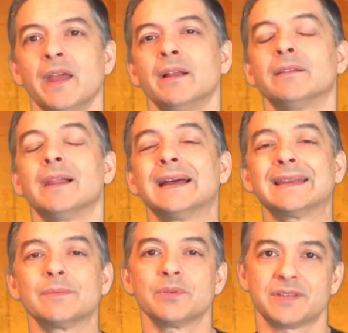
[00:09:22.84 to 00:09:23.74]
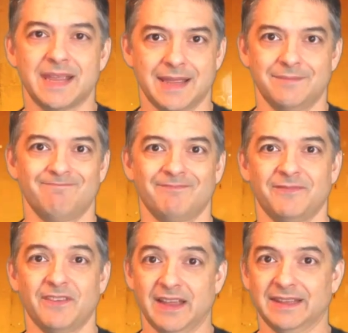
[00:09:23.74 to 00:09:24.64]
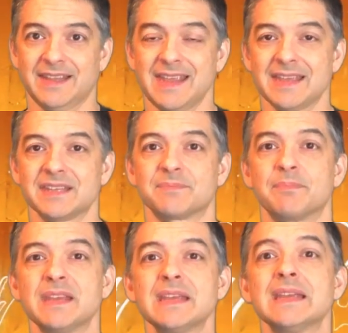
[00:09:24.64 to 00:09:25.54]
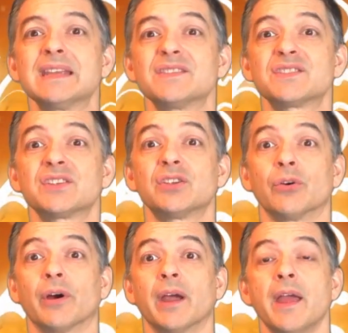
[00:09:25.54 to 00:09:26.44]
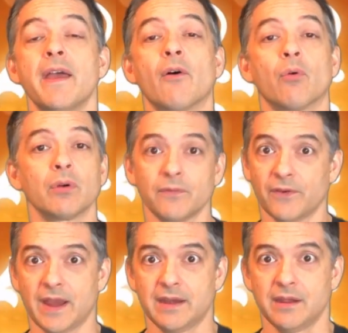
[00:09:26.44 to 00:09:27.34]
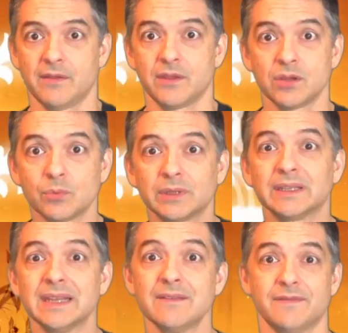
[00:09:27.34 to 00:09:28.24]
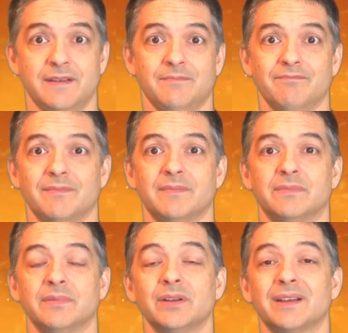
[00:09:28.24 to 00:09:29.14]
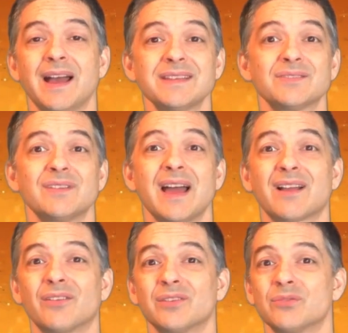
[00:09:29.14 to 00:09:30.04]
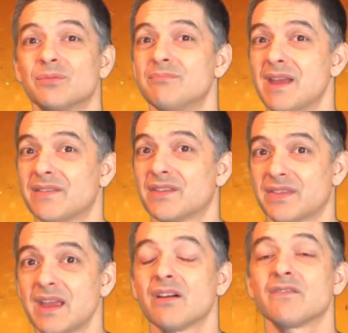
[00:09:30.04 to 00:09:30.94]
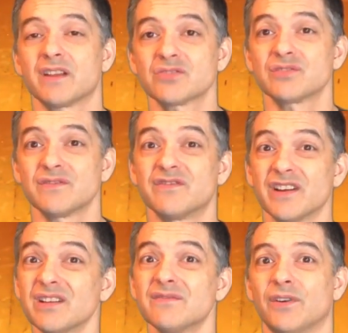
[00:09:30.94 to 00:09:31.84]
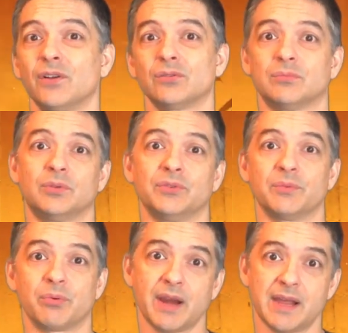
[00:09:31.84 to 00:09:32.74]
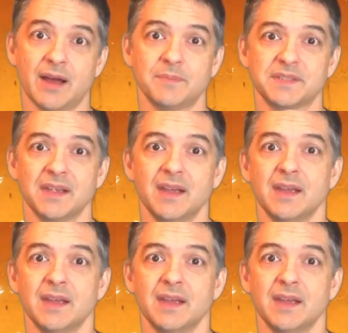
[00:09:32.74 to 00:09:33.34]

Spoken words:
Lie number 10, finally, is being insecure or afraid that you would leave him. Look, guys are not going to admit that they are actually very vulnerable to breakups.